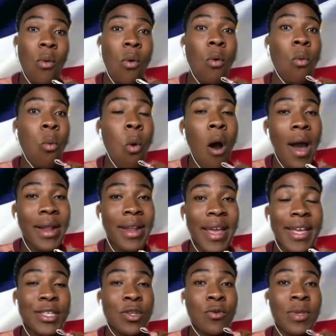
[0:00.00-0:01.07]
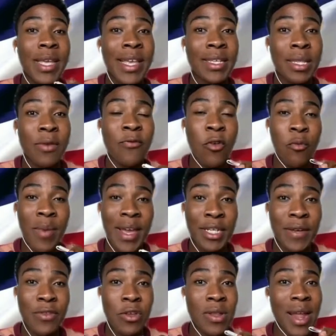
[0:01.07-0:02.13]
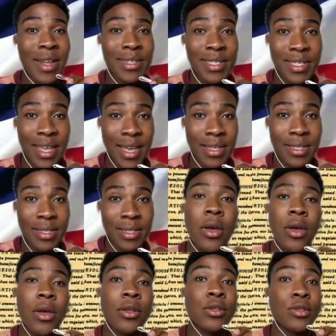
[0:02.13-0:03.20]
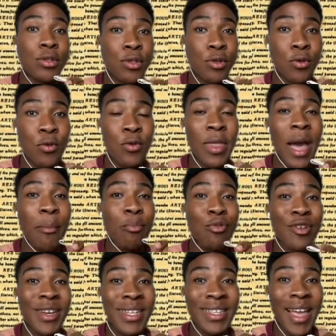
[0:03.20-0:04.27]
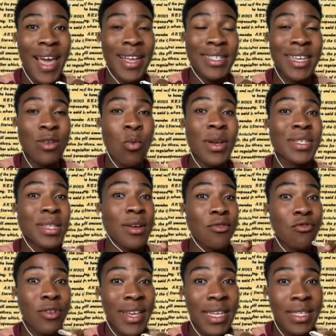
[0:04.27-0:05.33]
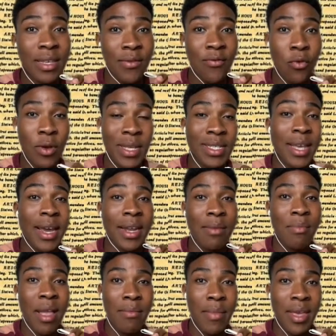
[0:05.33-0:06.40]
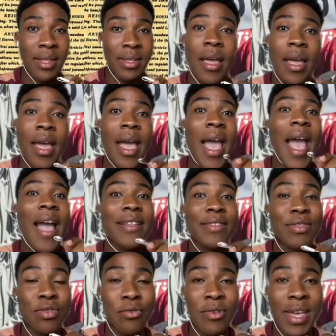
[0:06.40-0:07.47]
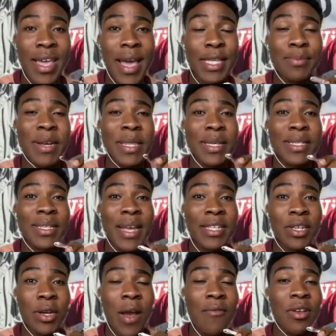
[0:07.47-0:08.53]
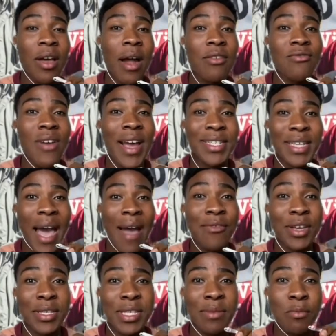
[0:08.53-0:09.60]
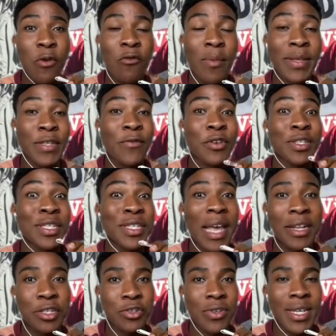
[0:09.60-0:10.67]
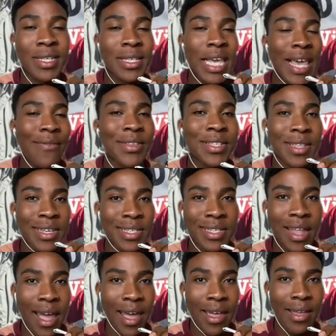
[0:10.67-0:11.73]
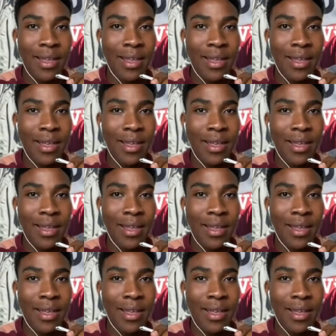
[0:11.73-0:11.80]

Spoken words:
one, is unique to the formation of the United States, two, that predates and was the reason for the Second Amendment, and three, has been at the center of gun rights advocacy movements for centuries, even to this day.